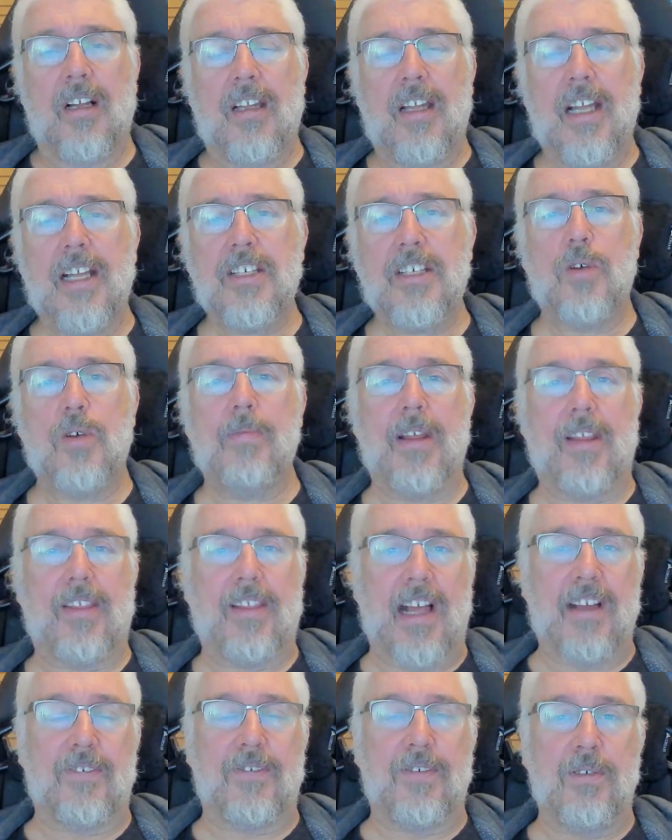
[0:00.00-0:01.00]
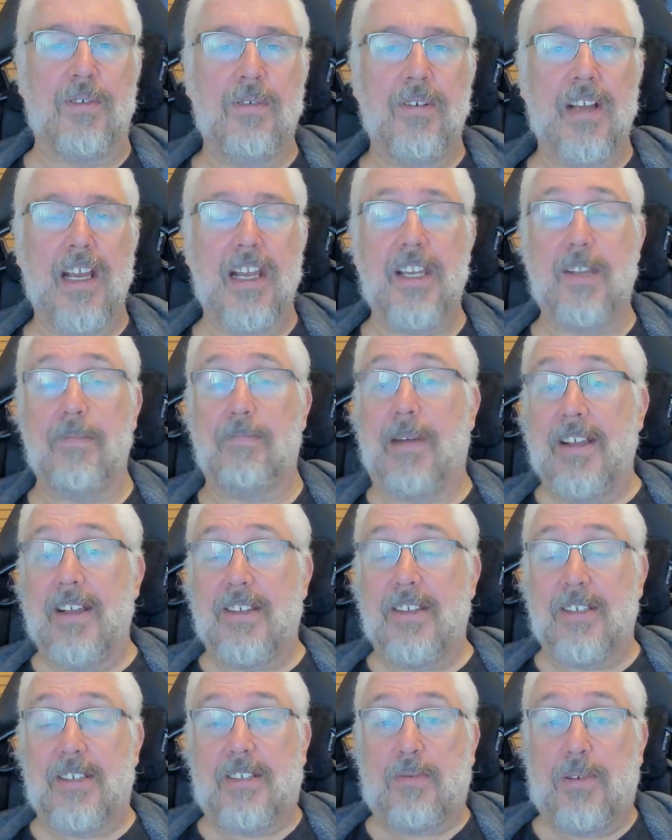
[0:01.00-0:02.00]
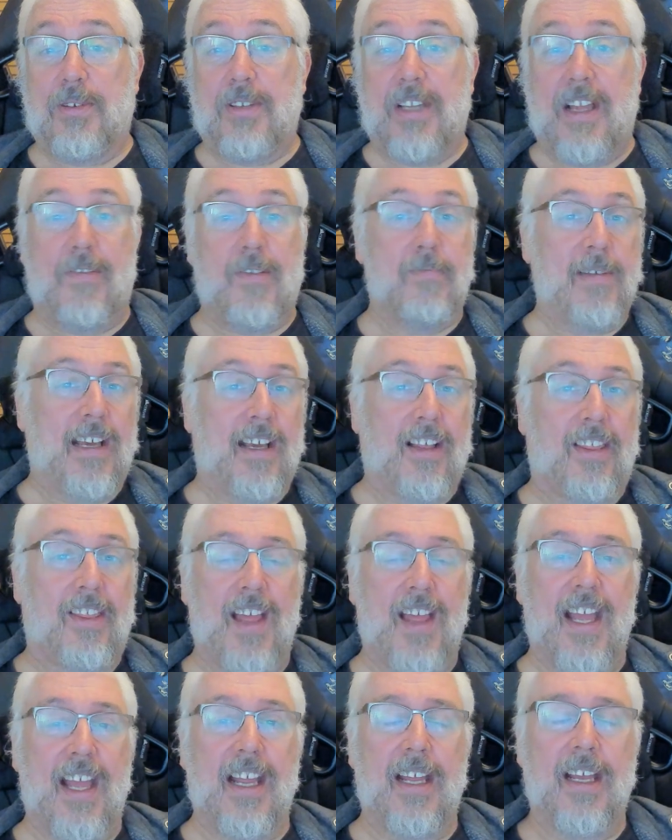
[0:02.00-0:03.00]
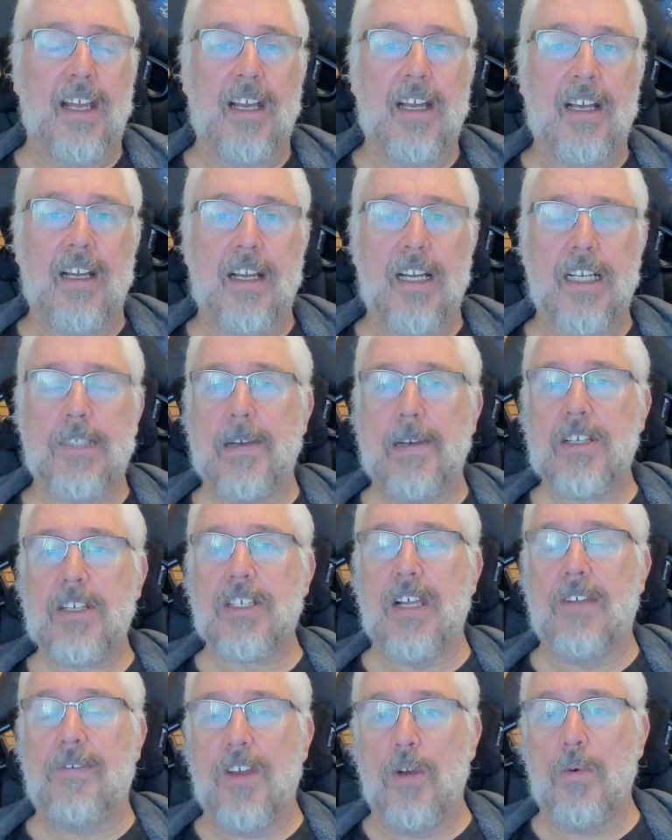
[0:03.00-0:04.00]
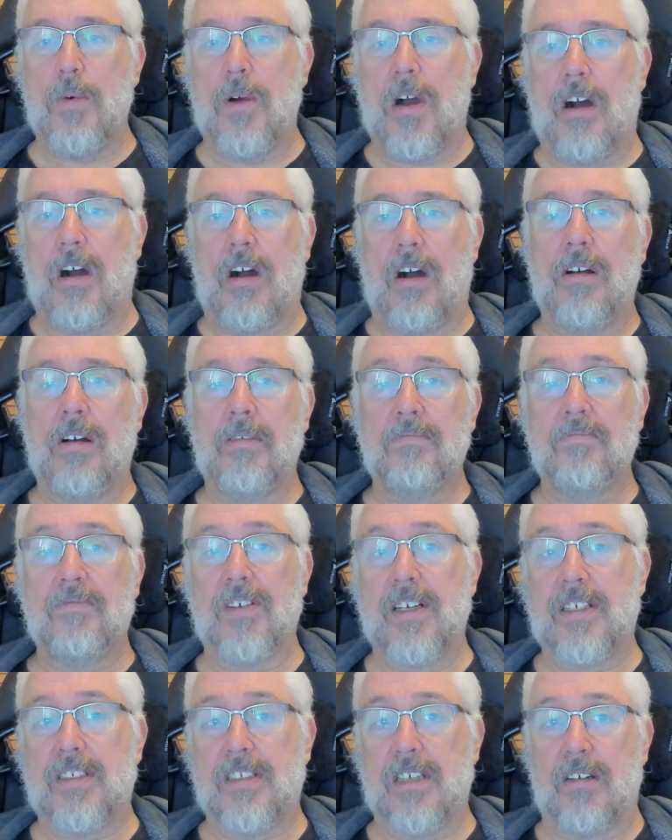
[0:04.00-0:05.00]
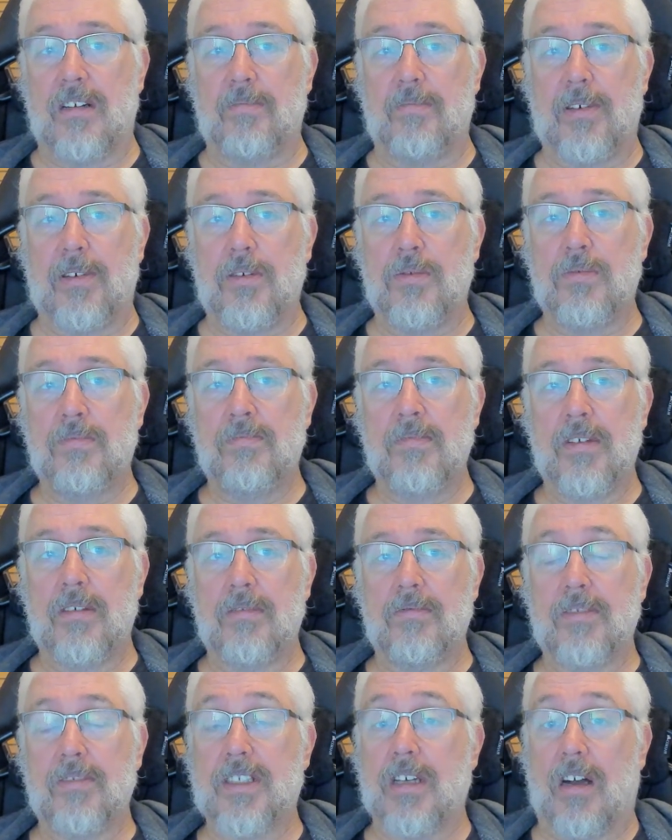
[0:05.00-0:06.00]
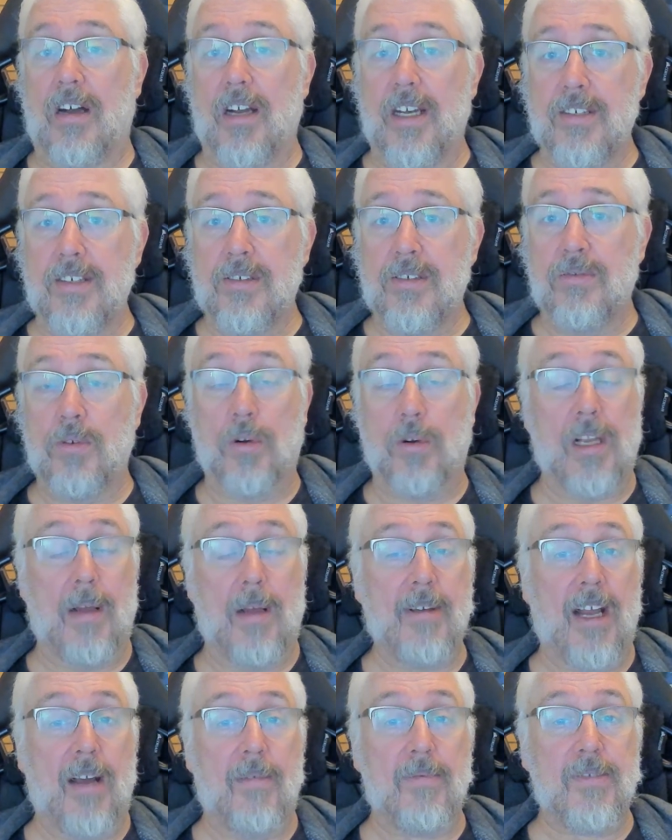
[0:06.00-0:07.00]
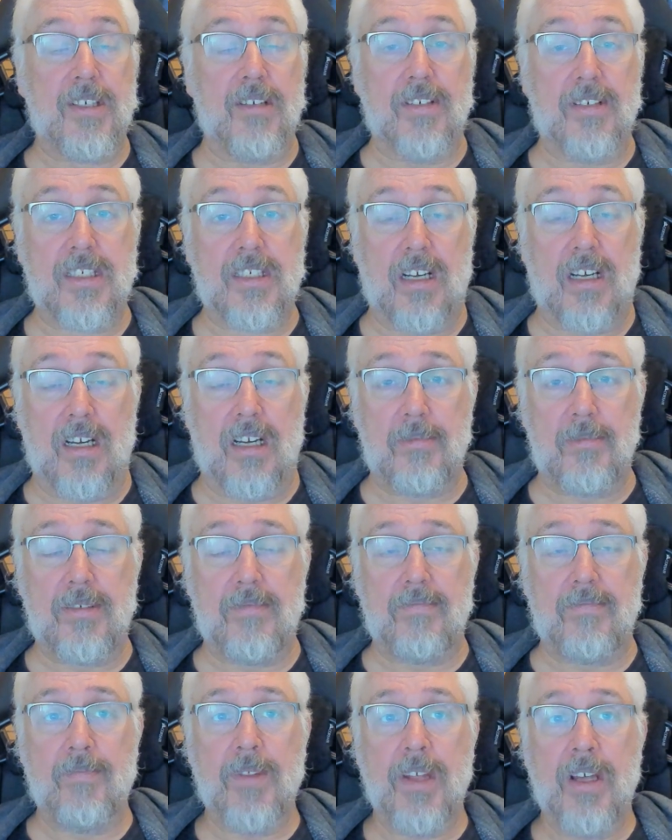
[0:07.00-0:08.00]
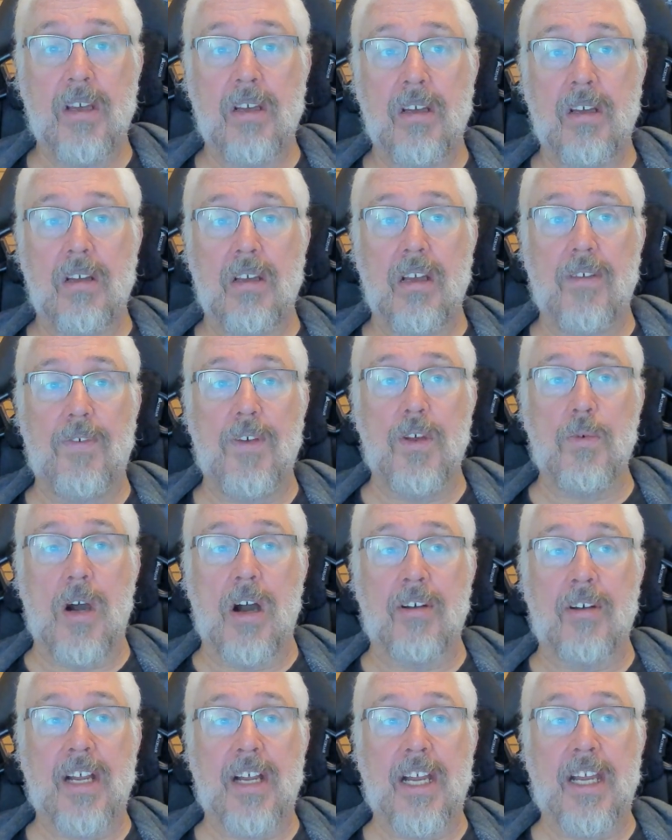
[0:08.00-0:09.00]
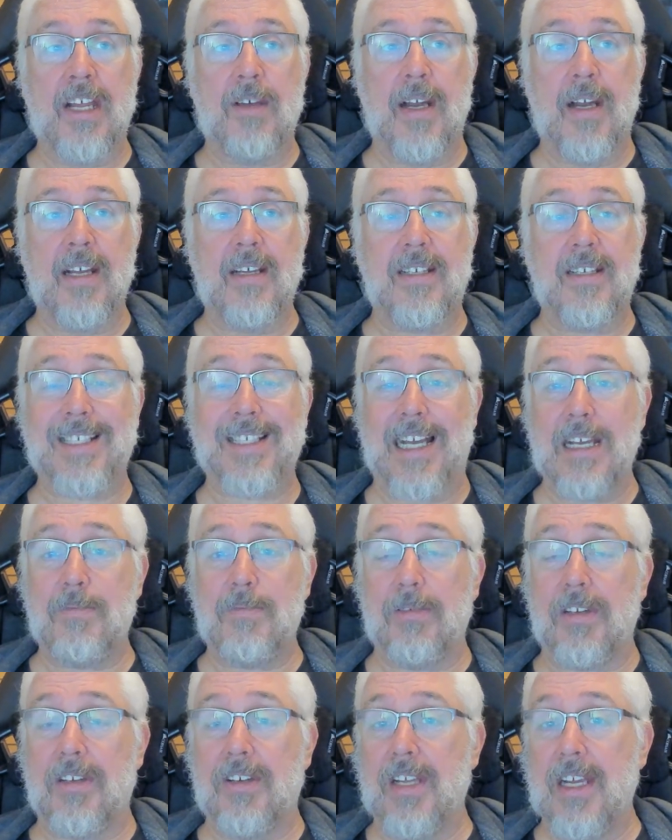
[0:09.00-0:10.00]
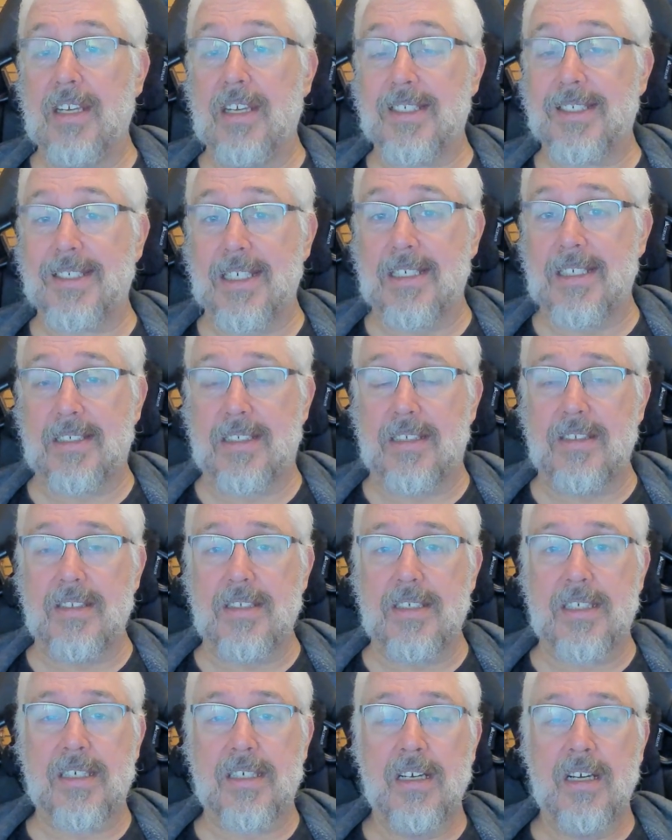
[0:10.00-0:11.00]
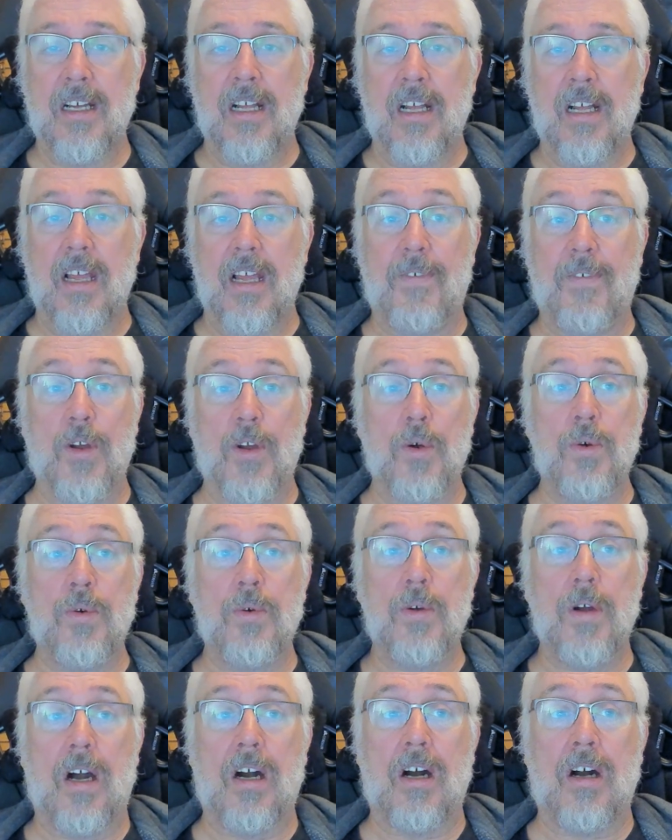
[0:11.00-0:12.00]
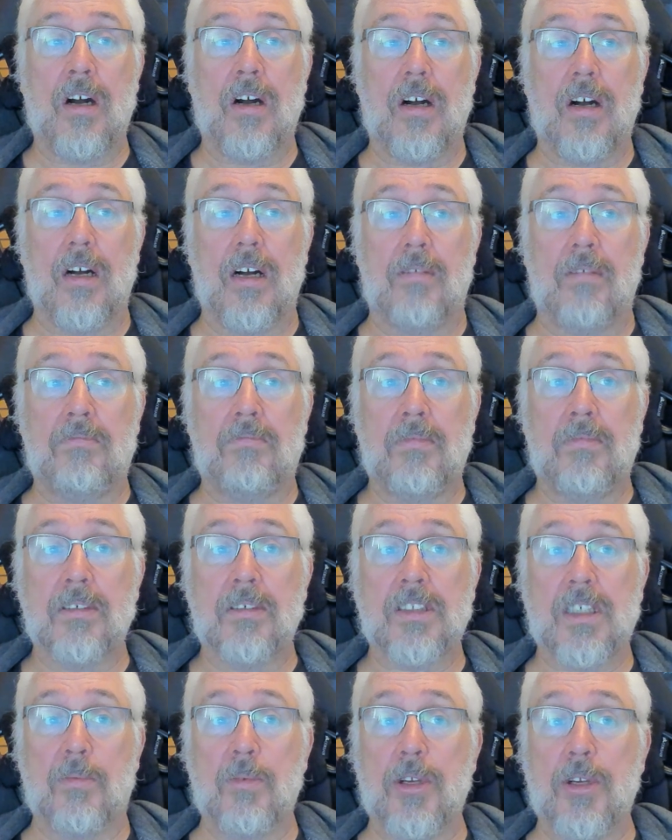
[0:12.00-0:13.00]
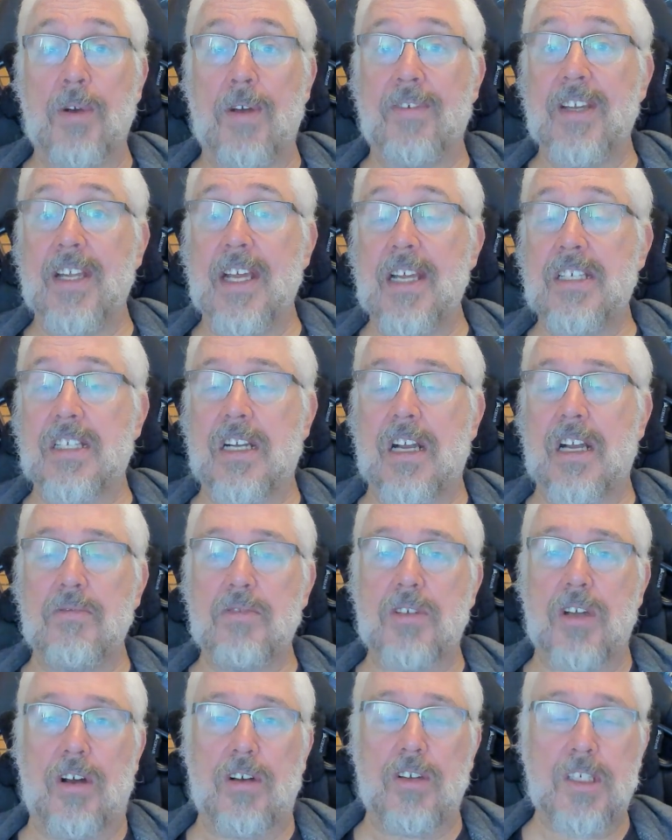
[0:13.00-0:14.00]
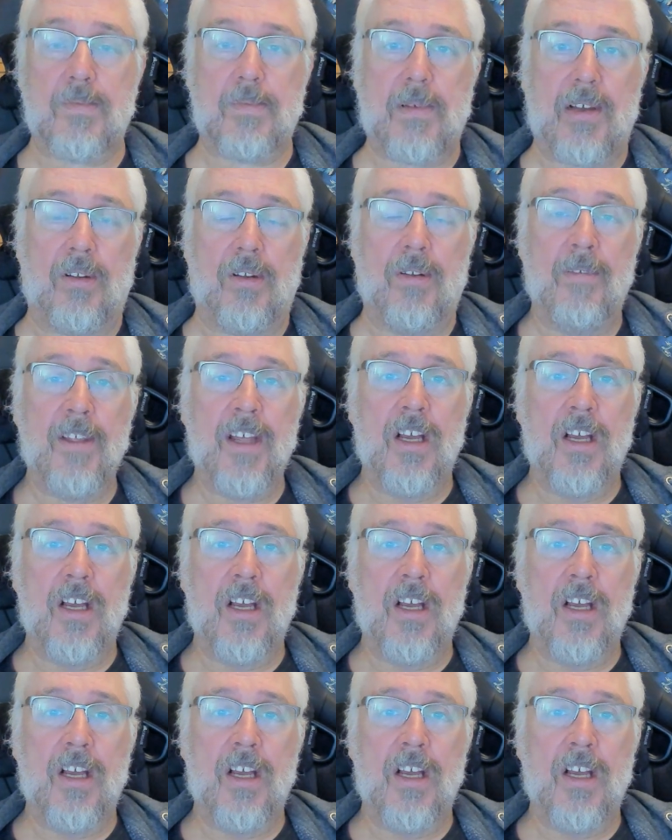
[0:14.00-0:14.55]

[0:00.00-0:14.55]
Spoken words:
Let's all be thankful independence will never be a thing, especially if you are, for example, retired or coming up to your retirement, if you are in any way disabled and need assistance, if you are someone who ever needs to go to hospital